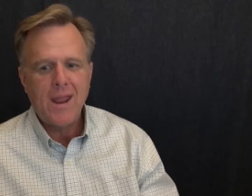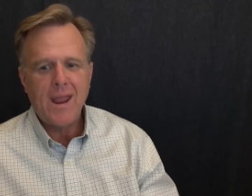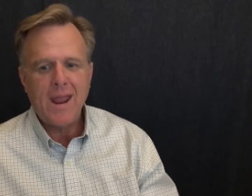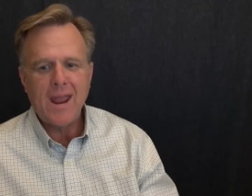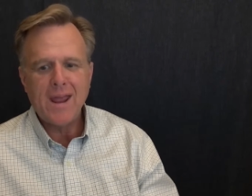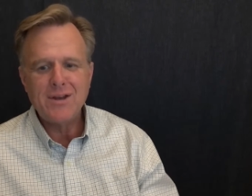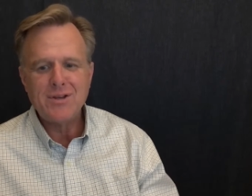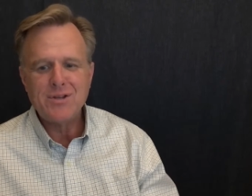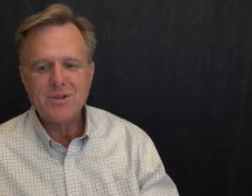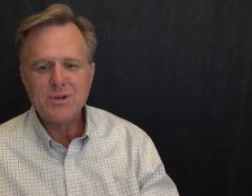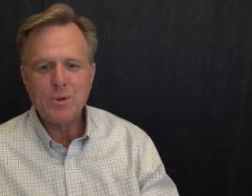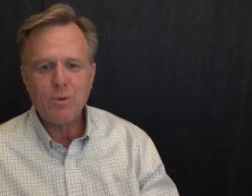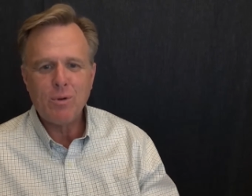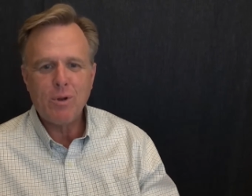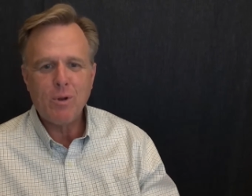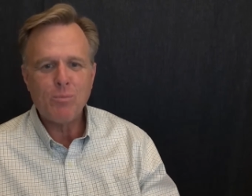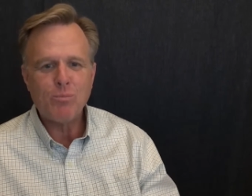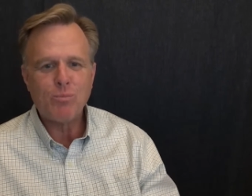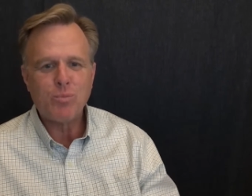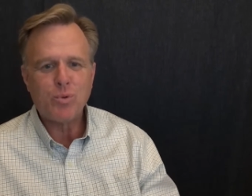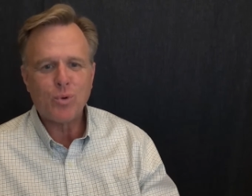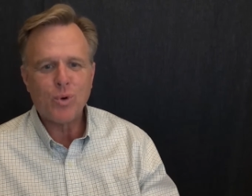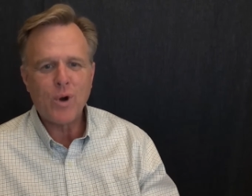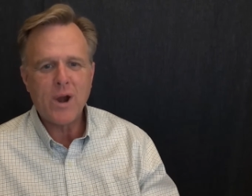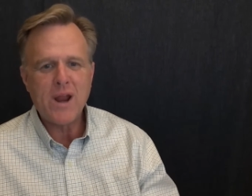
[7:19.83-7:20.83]
and to
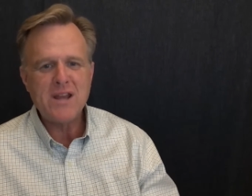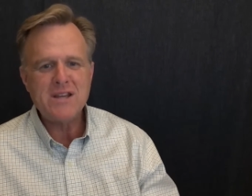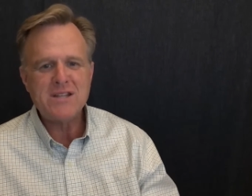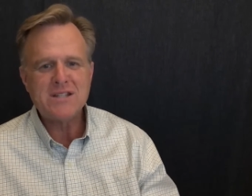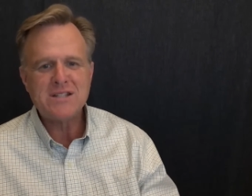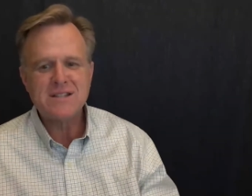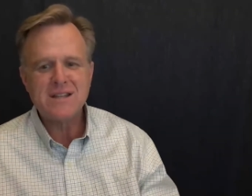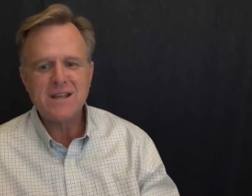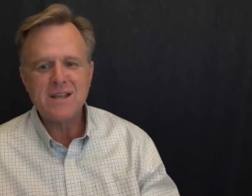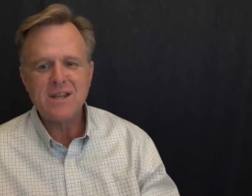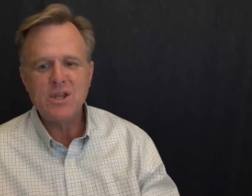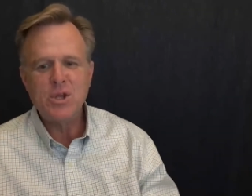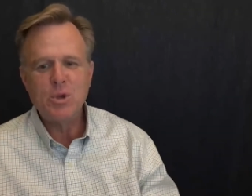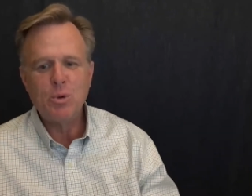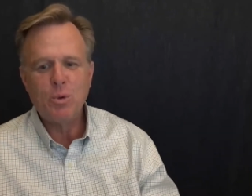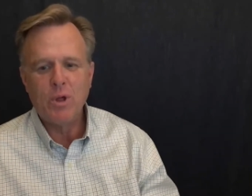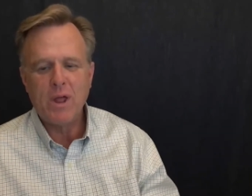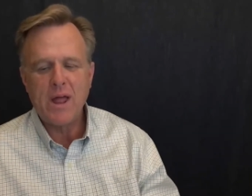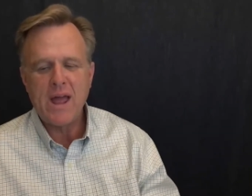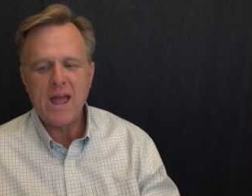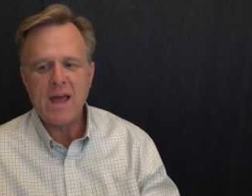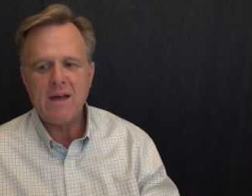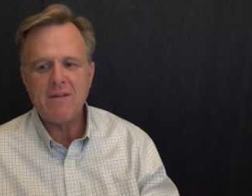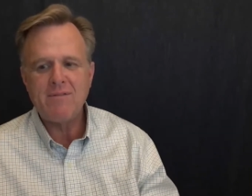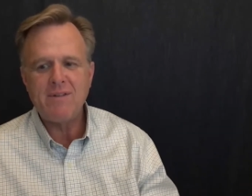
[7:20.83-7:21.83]
embrace that you will
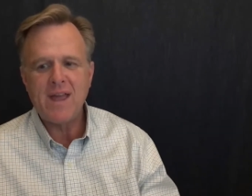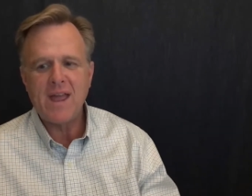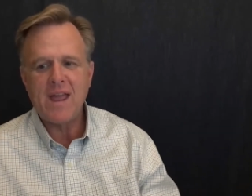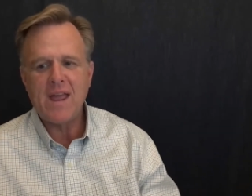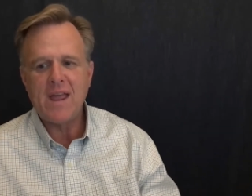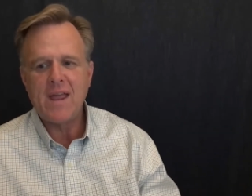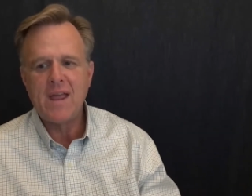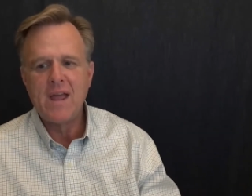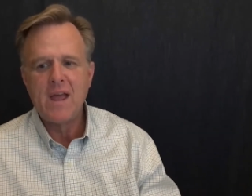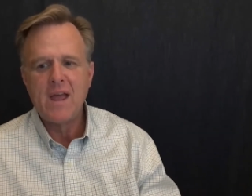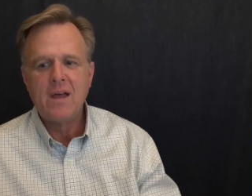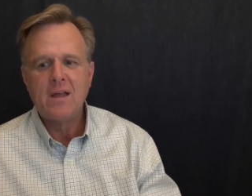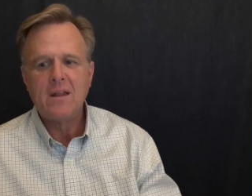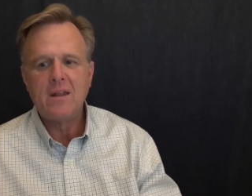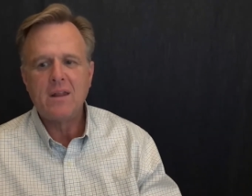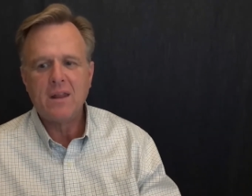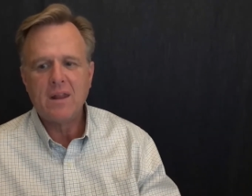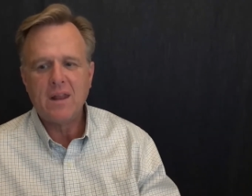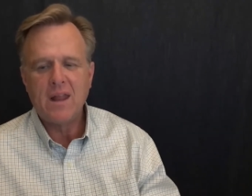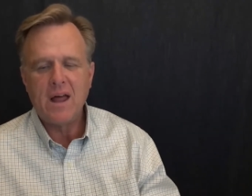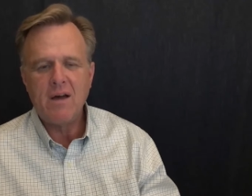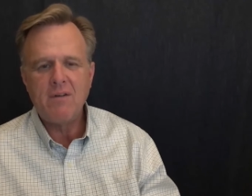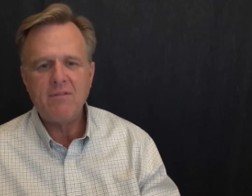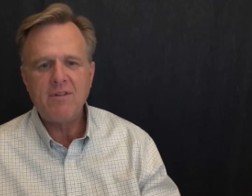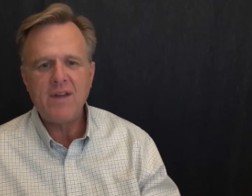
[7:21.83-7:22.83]
have a
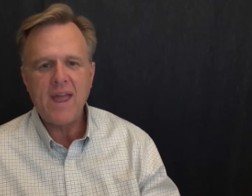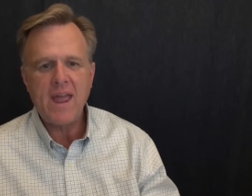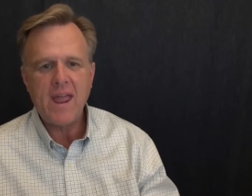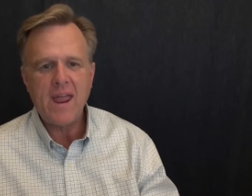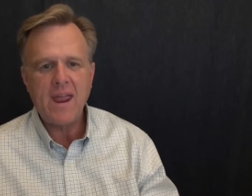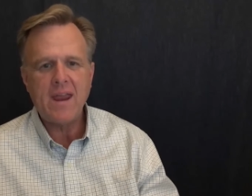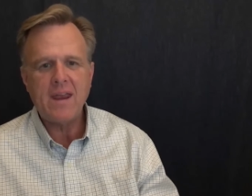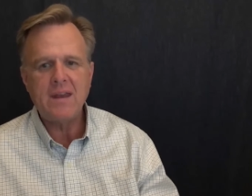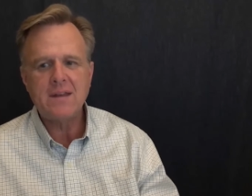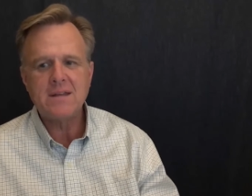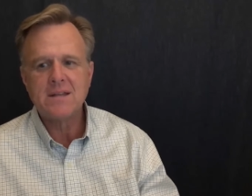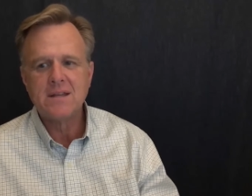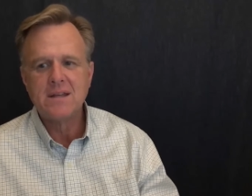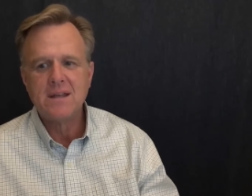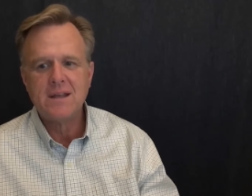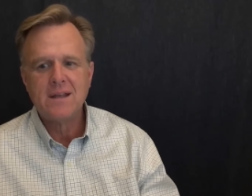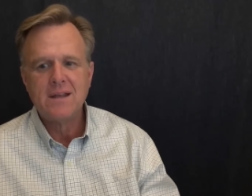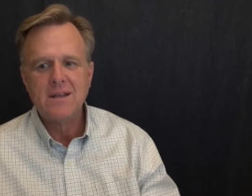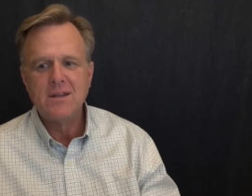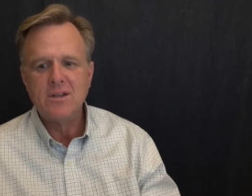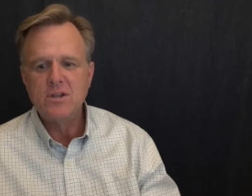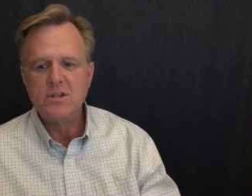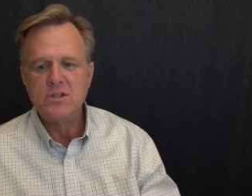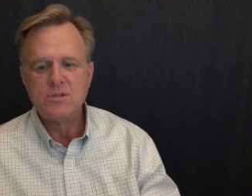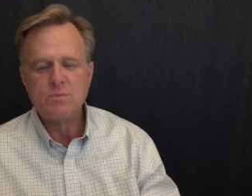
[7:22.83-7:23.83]
love-hate,
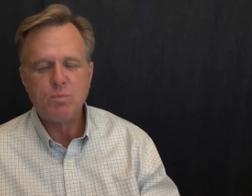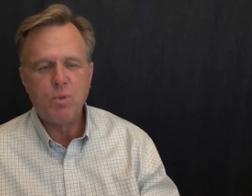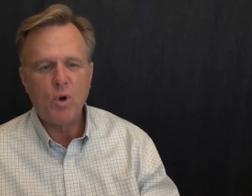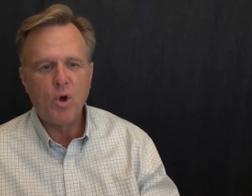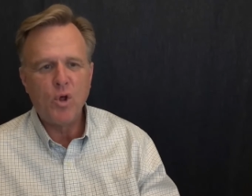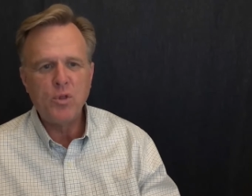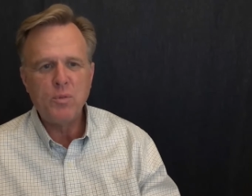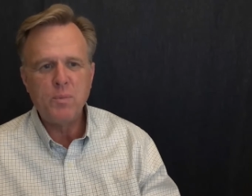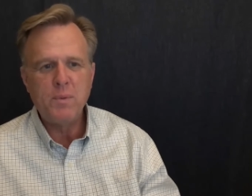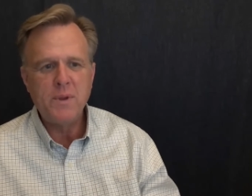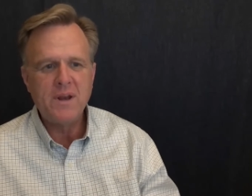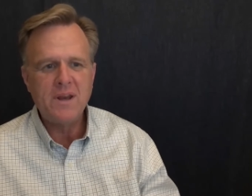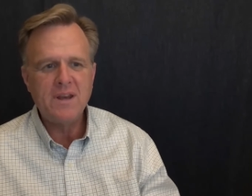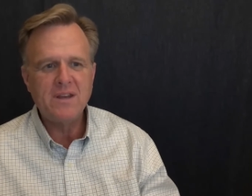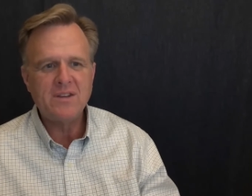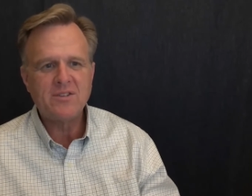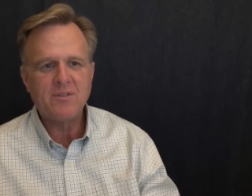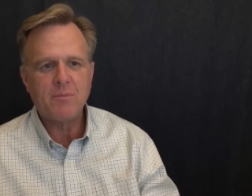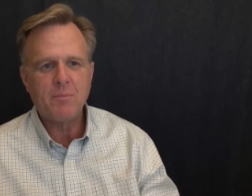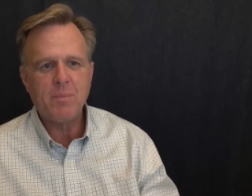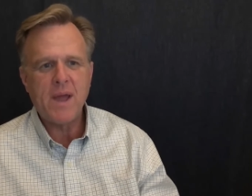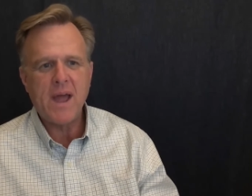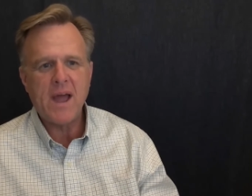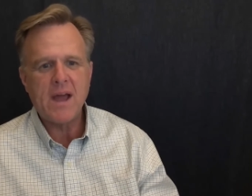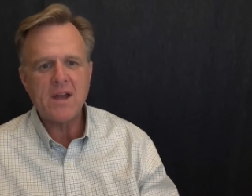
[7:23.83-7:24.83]
use both meanings
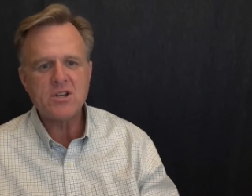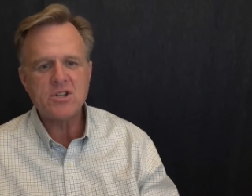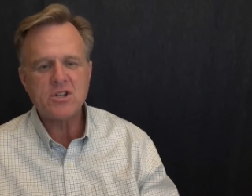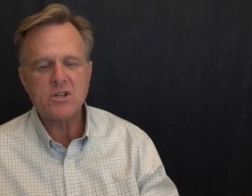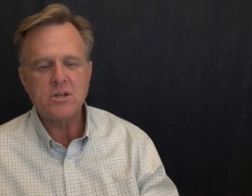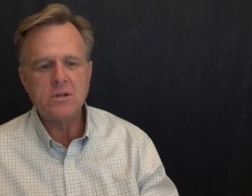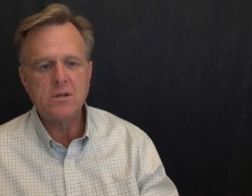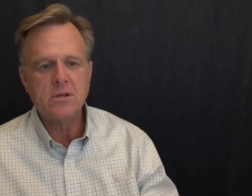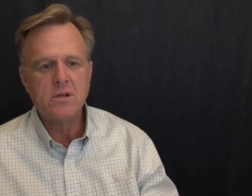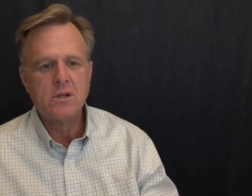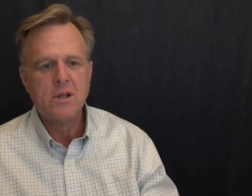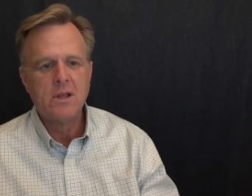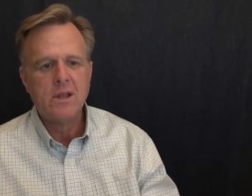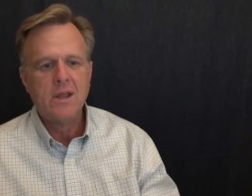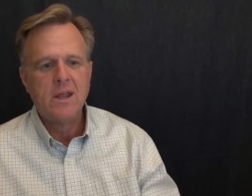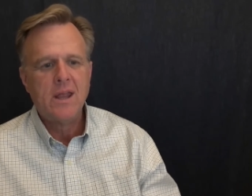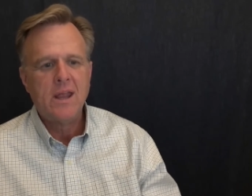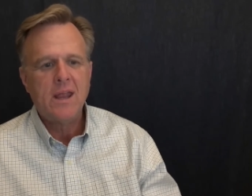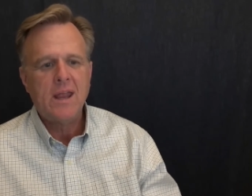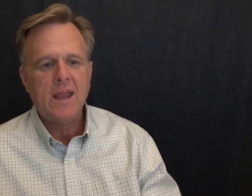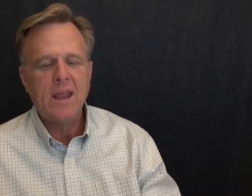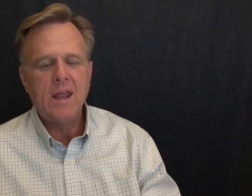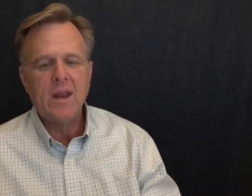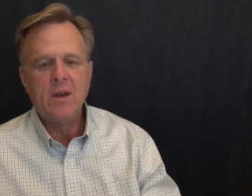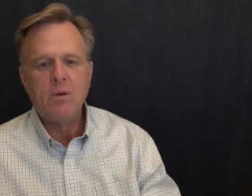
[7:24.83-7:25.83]
of passion,
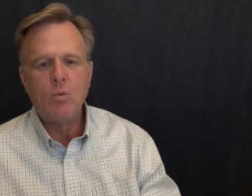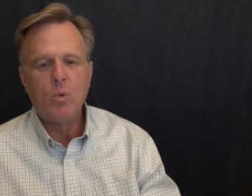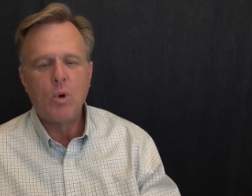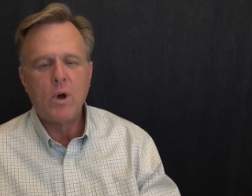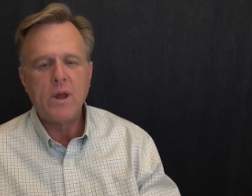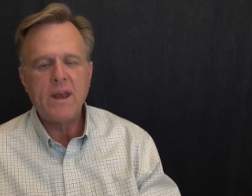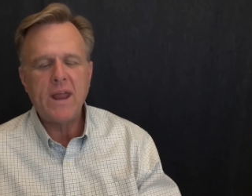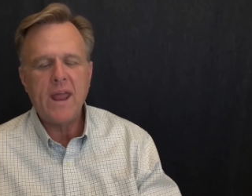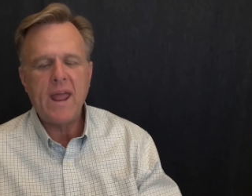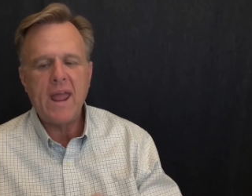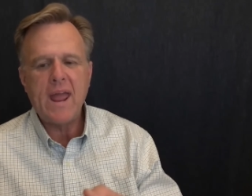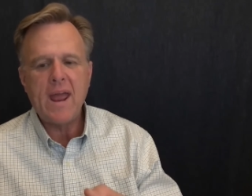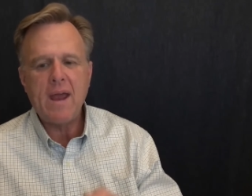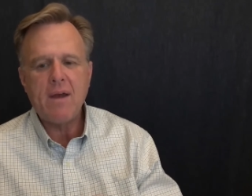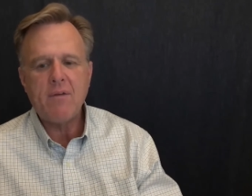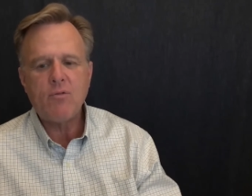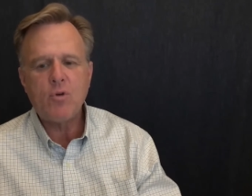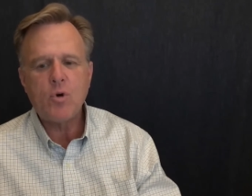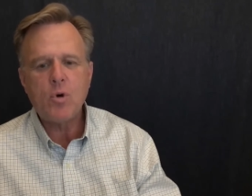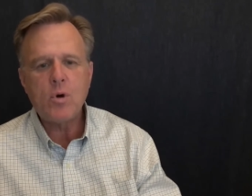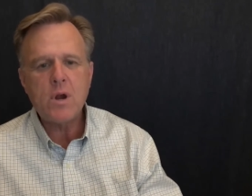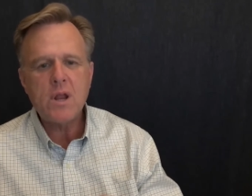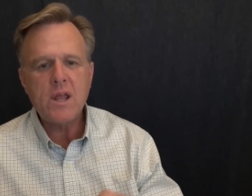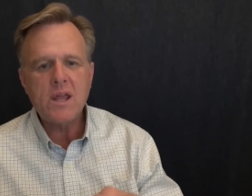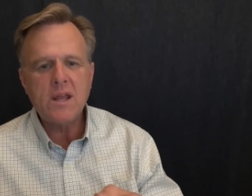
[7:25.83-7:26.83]
in
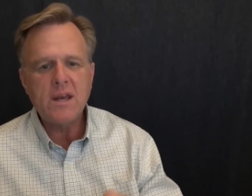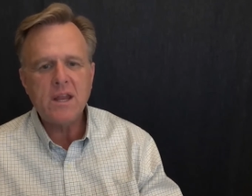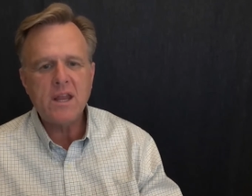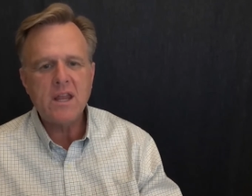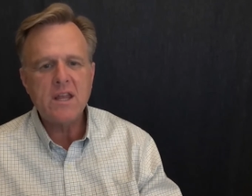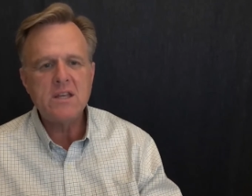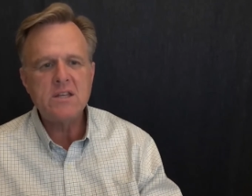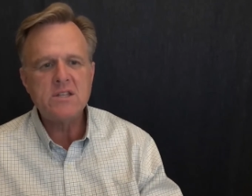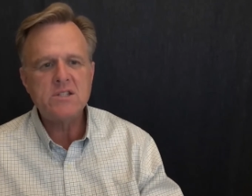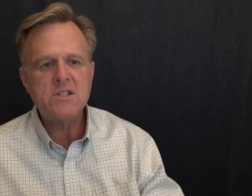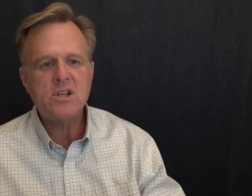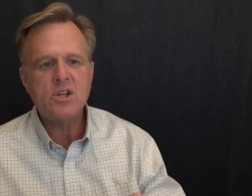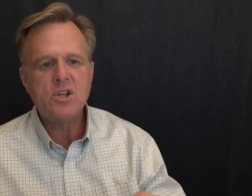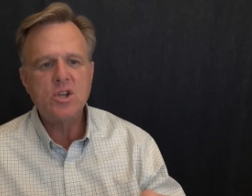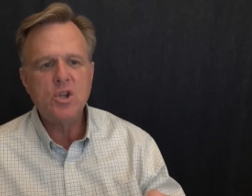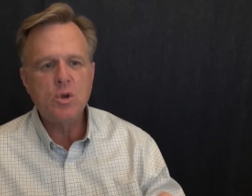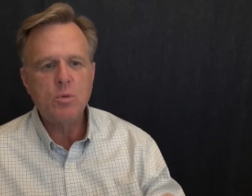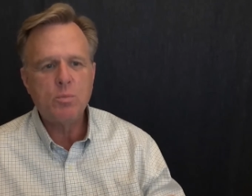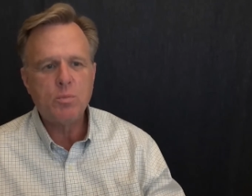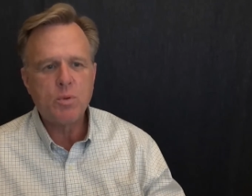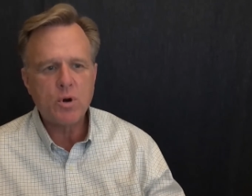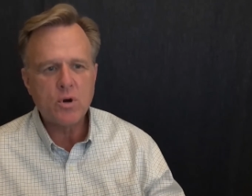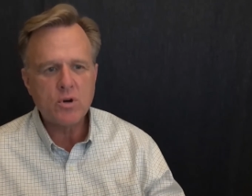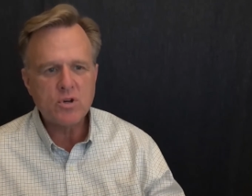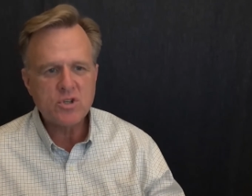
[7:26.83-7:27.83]
whatever it is you
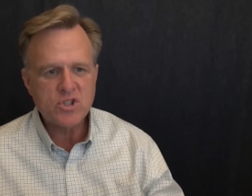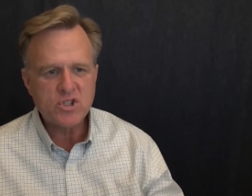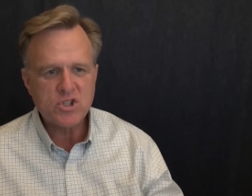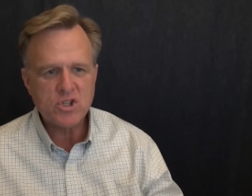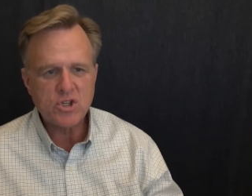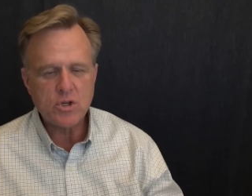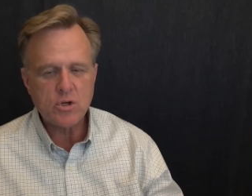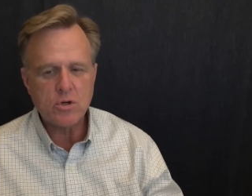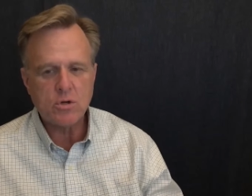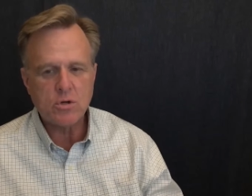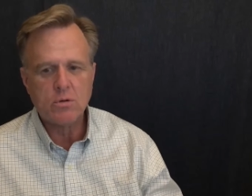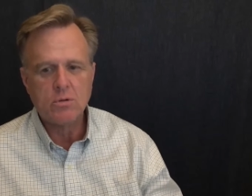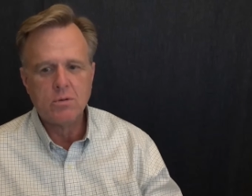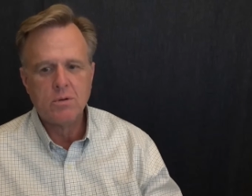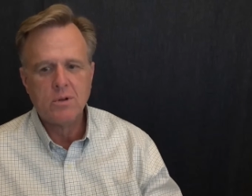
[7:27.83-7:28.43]
pursue,